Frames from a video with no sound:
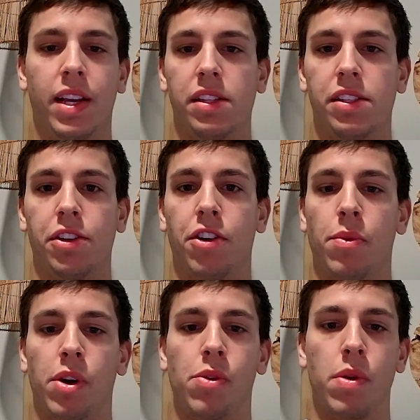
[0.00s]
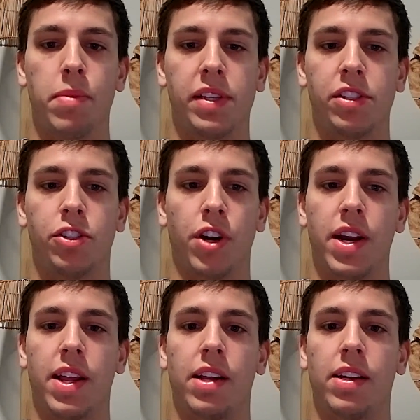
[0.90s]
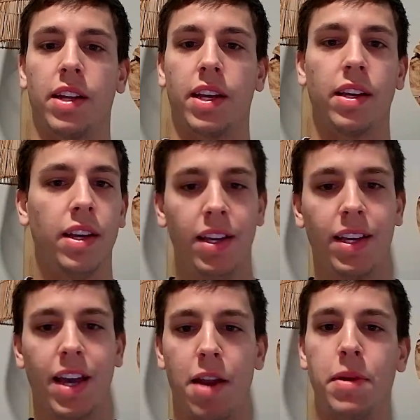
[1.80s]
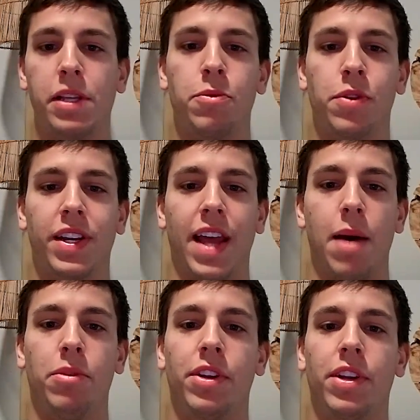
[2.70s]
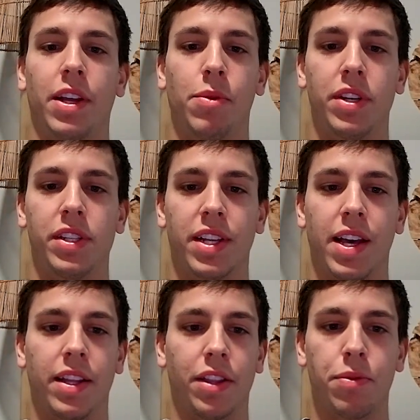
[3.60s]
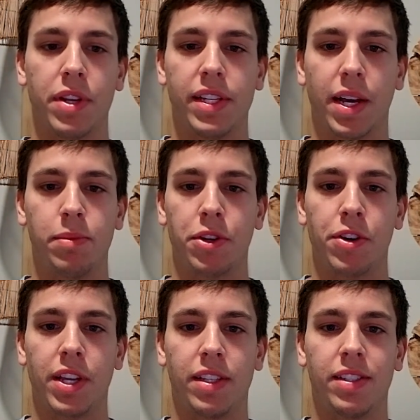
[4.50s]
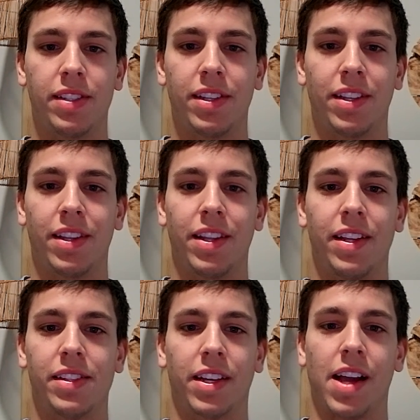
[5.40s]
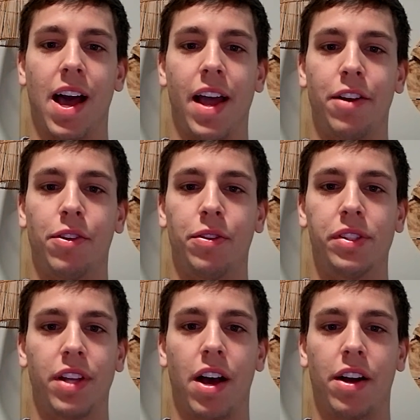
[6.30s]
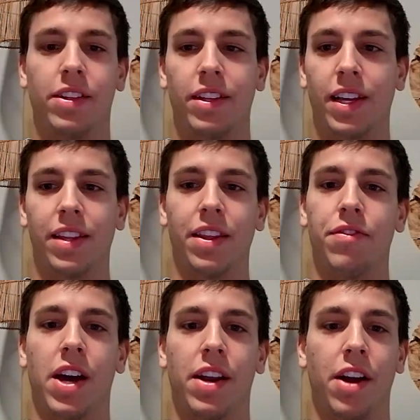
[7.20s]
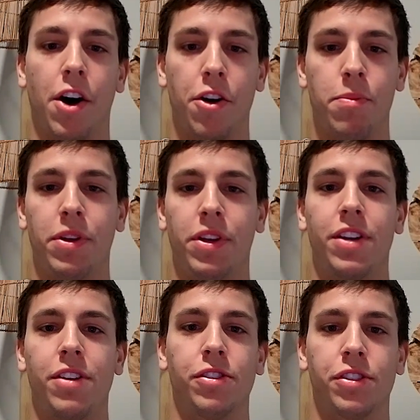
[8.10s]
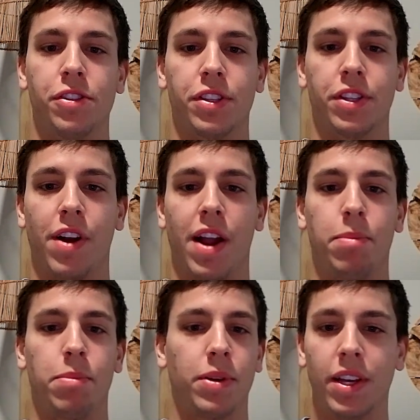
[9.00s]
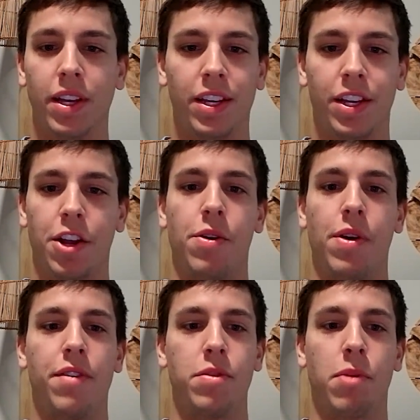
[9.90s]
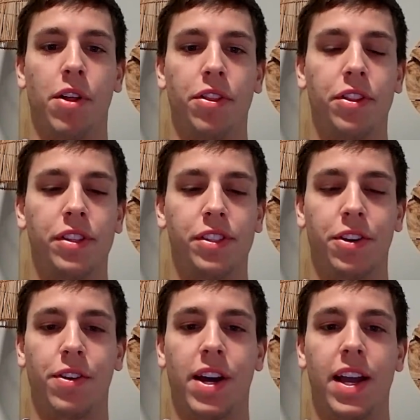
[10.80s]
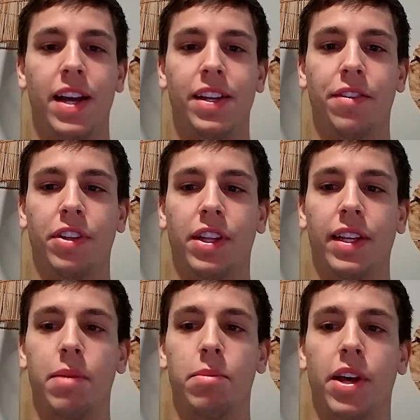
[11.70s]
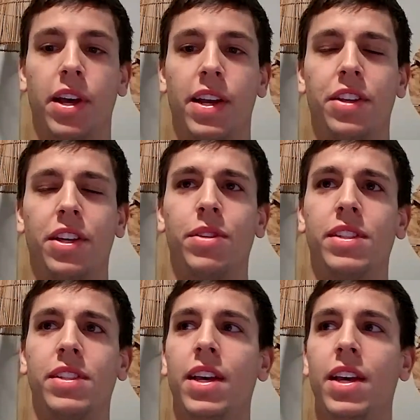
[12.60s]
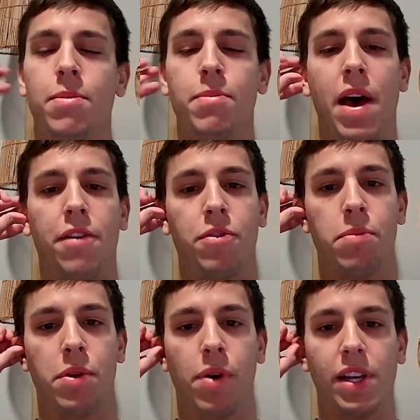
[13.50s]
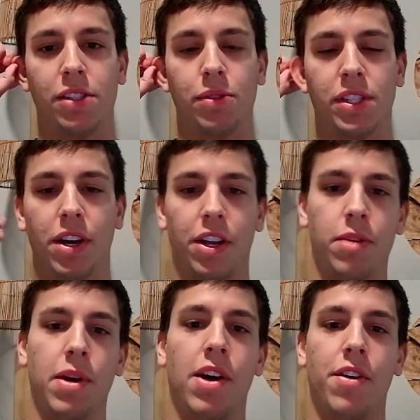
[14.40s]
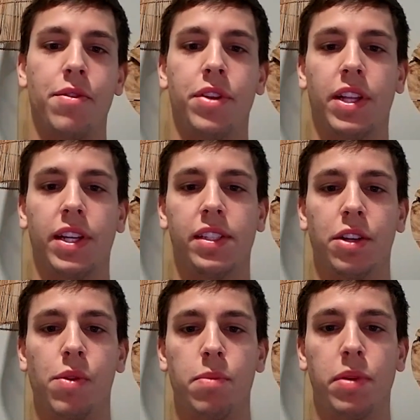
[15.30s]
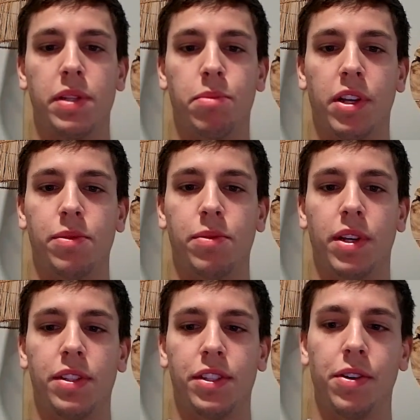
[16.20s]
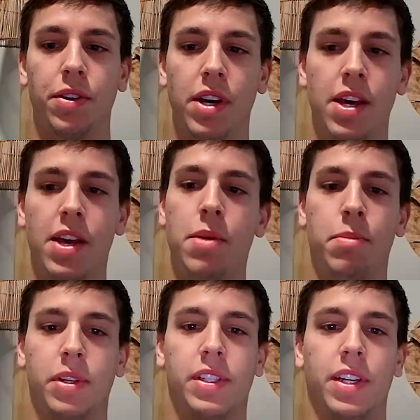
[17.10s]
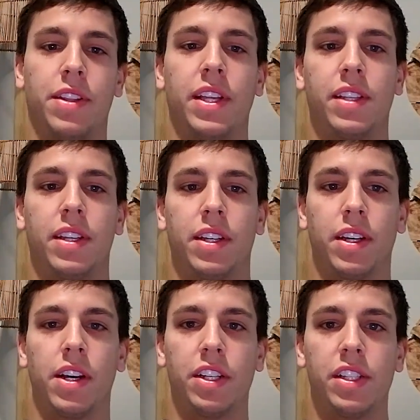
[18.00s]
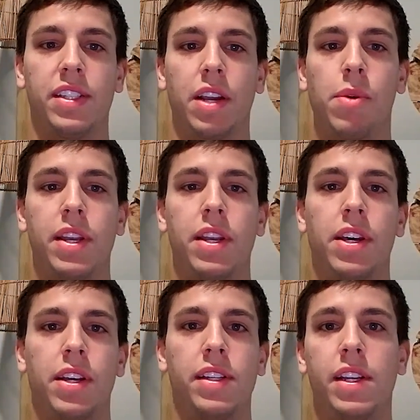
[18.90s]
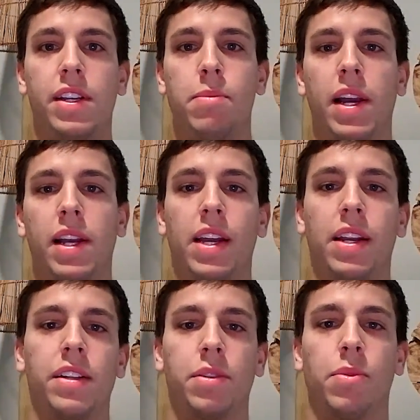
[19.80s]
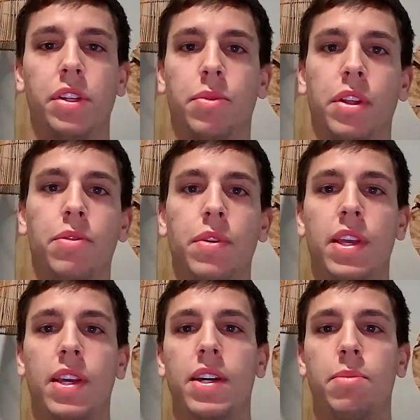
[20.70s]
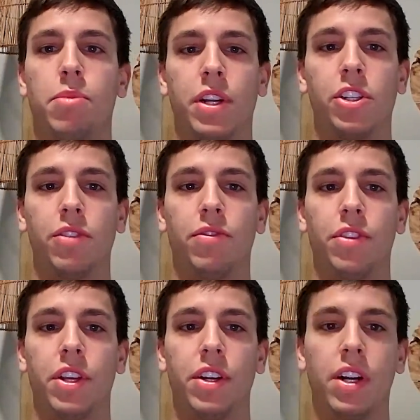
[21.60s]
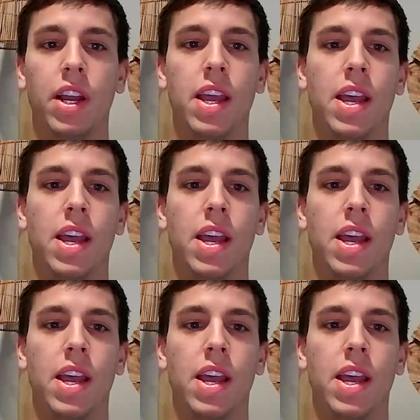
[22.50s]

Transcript: And considering where Coinbase is trading, like, kind of makes me want to dabble in it. Like, what is it at? Like 3 times earnings, and it's like a high growth stock. Like, and they've got 100 million users using their app, every month. So I definitely like that play. And I think it was Matt from Bitwise who was talking about how he really likes the Coinbase play as well. So, but that's a good segue into my kind of 2023 prediction for the year.